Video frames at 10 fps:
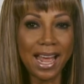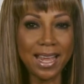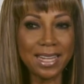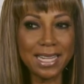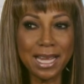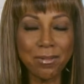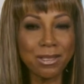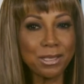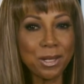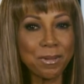I think that
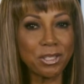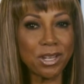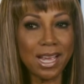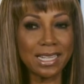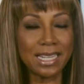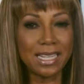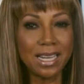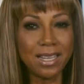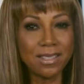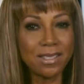was a little bit shocking
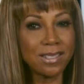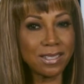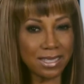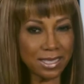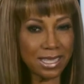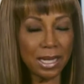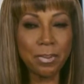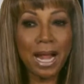to see.